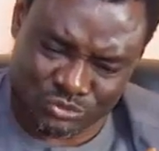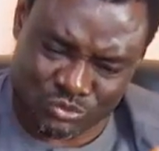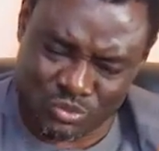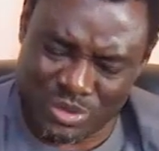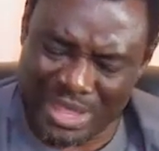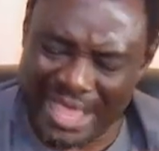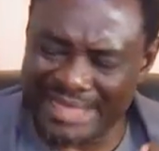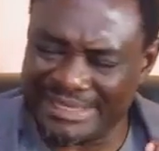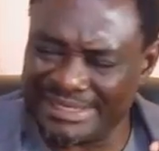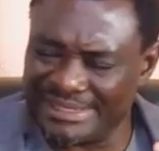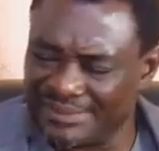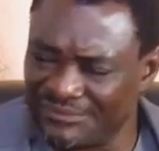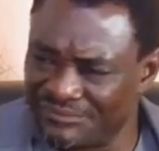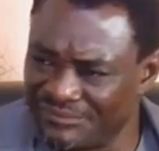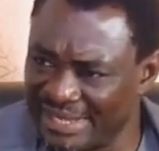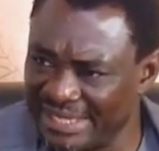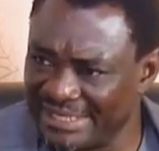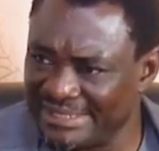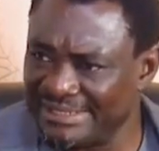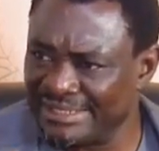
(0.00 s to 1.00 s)
we are
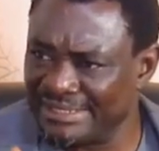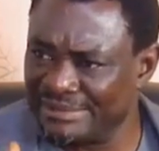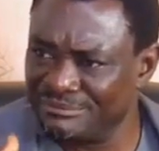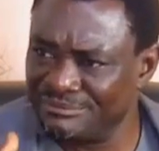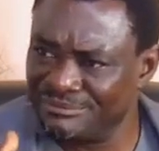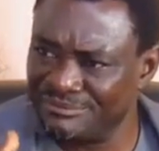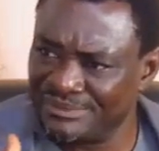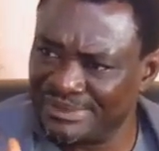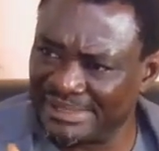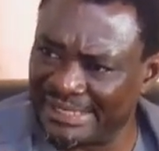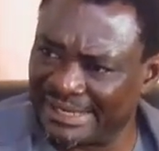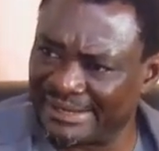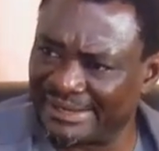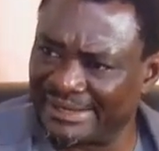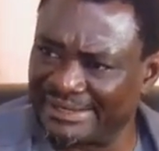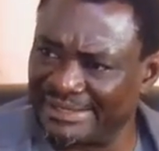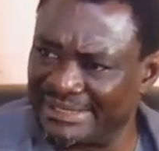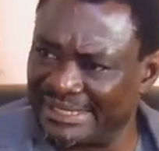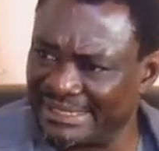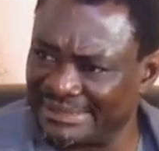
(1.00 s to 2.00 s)
identifying them here
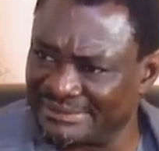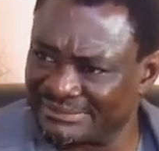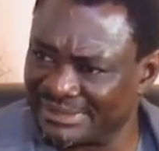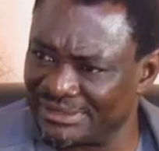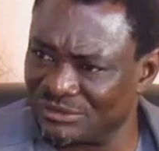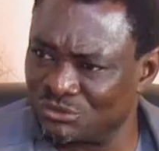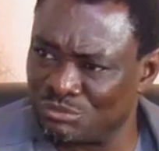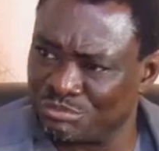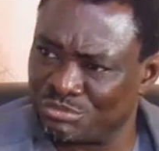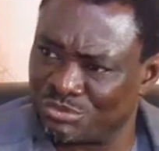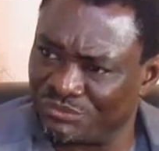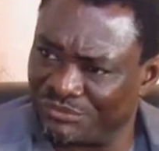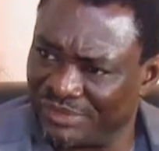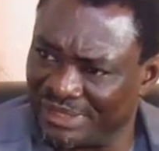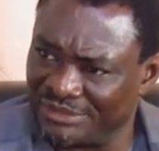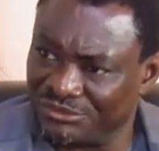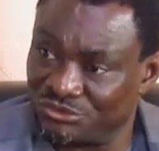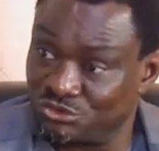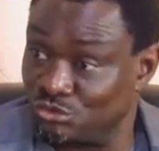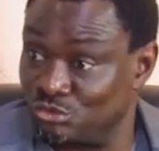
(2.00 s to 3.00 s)
and there and trying to
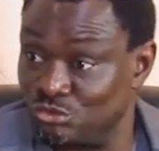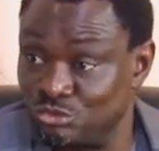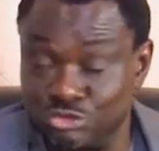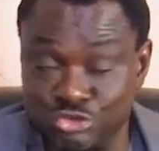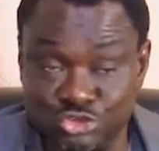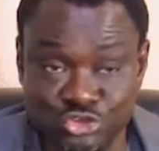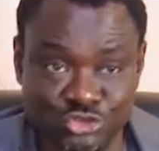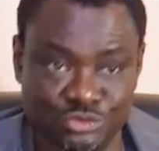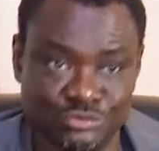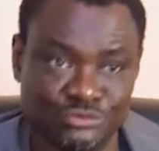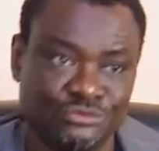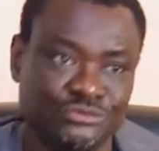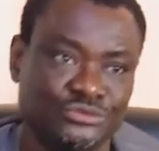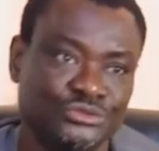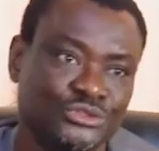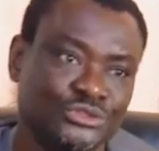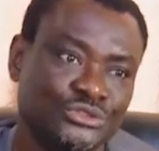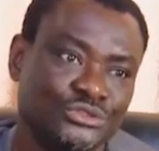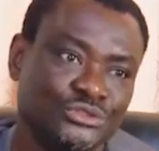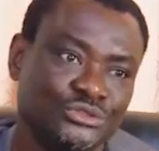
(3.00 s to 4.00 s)
provide a solution
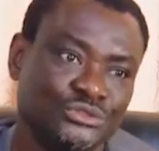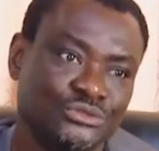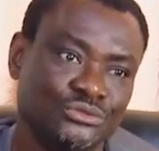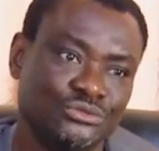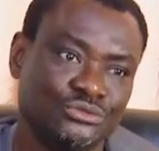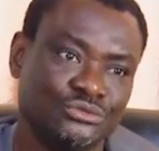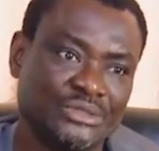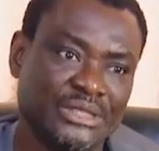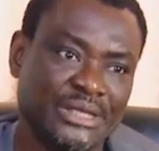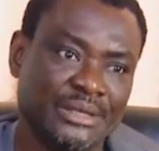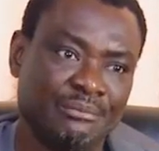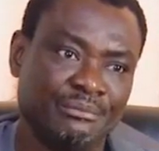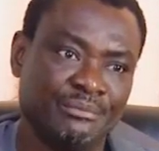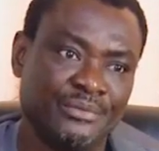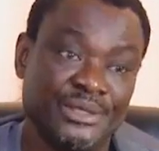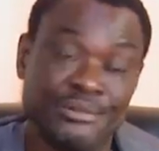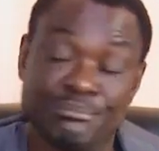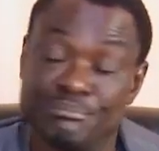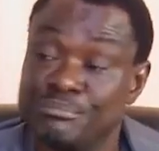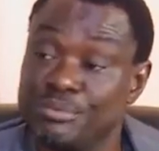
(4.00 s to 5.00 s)
to them
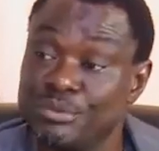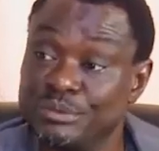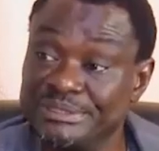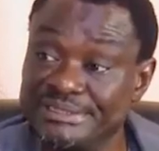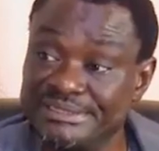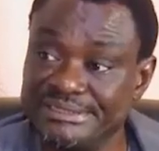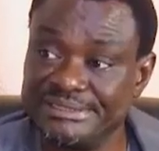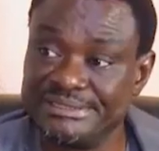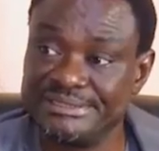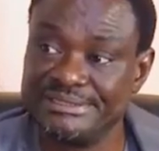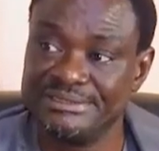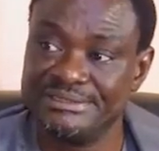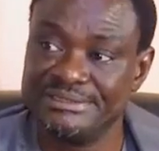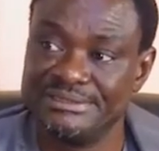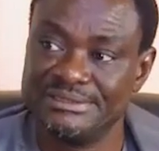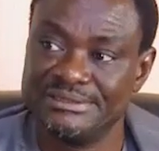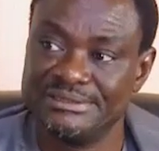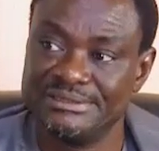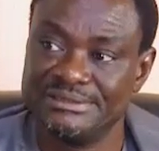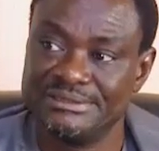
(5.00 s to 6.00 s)
in policy
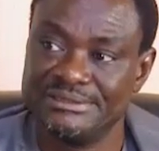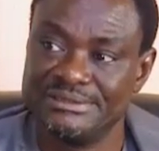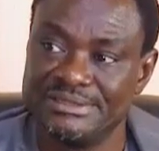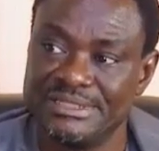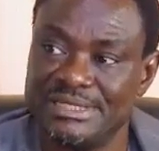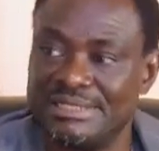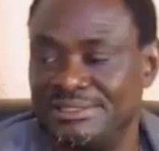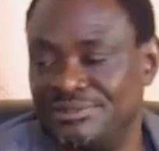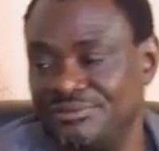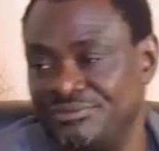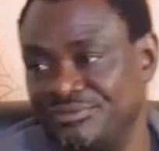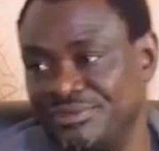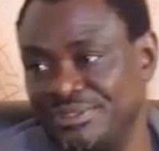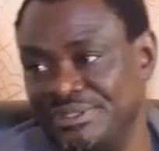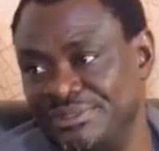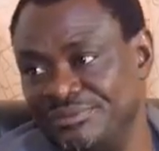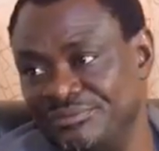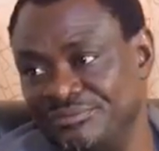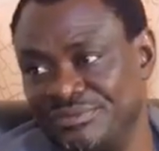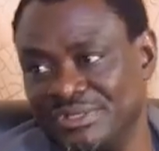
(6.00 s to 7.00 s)
and
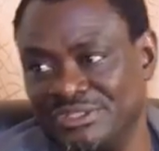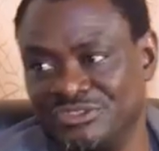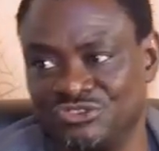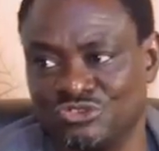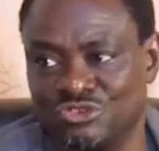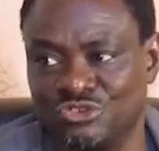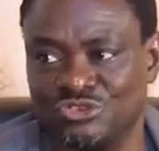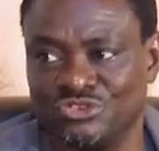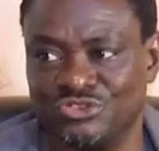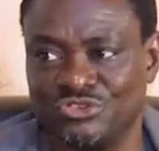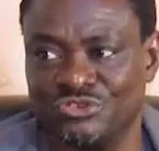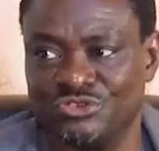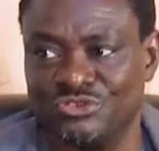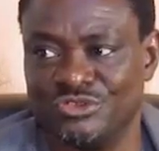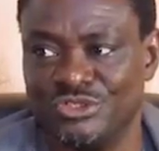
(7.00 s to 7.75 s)
in infrastructure.